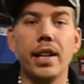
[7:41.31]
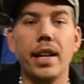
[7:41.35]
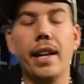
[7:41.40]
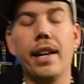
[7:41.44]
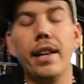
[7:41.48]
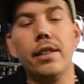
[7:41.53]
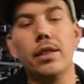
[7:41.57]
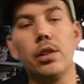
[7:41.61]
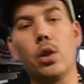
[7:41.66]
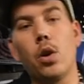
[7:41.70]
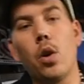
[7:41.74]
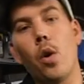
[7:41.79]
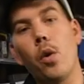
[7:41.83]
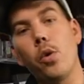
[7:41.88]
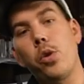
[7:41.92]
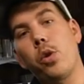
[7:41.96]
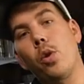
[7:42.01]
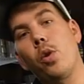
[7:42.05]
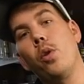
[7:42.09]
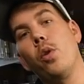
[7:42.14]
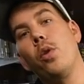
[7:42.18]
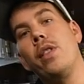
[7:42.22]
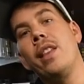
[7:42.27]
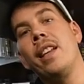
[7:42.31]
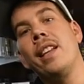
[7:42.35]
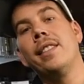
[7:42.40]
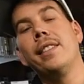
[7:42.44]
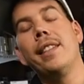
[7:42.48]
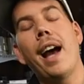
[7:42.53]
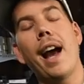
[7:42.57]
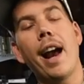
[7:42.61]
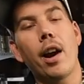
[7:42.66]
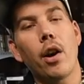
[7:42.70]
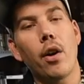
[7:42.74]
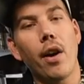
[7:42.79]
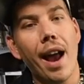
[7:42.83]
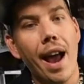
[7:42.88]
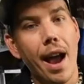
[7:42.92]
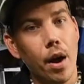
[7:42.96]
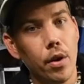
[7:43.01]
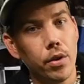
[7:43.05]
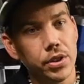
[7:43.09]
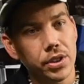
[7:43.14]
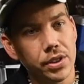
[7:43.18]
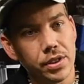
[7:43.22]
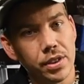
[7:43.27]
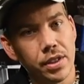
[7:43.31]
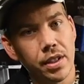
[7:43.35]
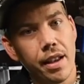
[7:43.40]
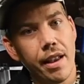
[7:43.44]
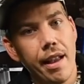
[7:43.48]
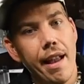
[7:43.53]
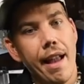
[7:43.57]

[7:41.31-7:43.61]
is go through the entire house